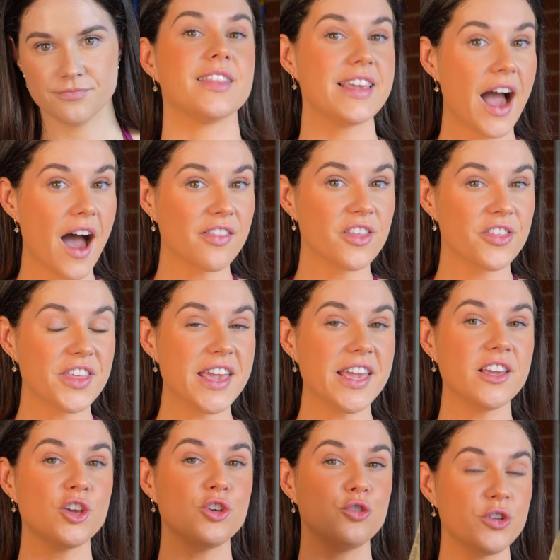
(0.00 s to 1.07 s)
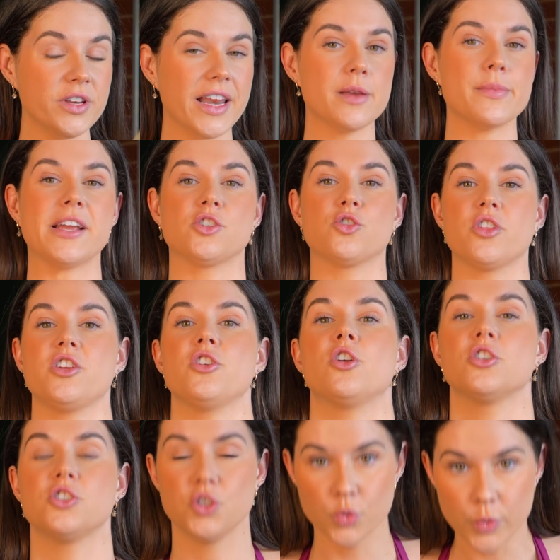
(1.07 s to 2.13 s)
The other thing you need to make sure that you're
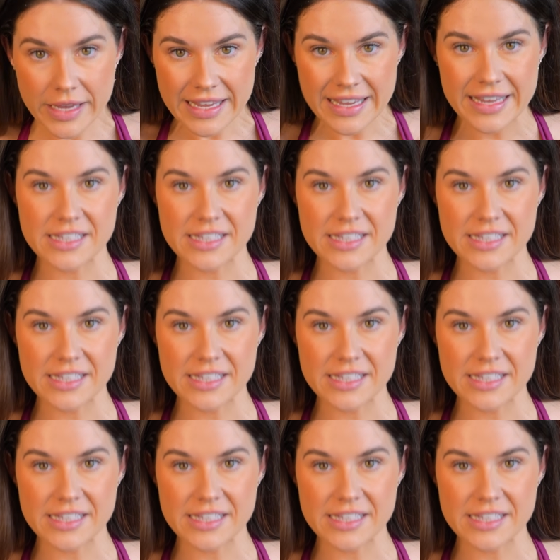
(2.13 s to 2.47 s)
not doing